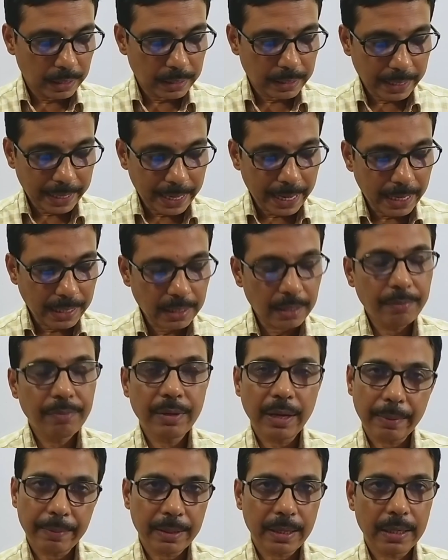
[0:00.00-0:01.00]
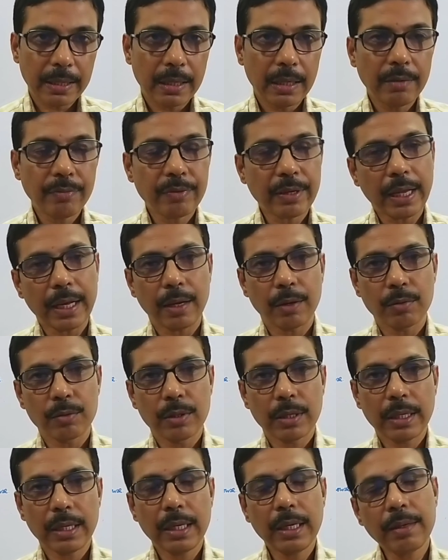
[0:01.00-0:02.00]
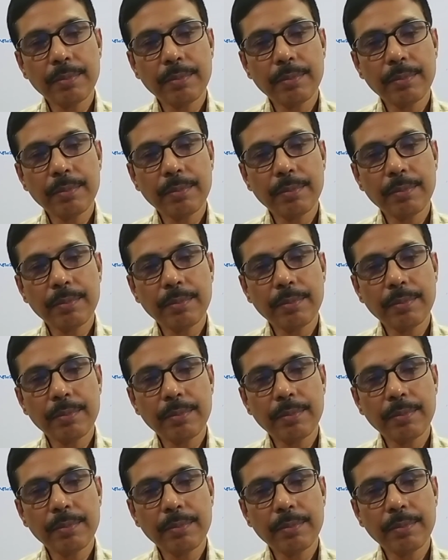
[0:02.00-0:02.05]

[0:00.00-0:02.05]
the cat, if allowed,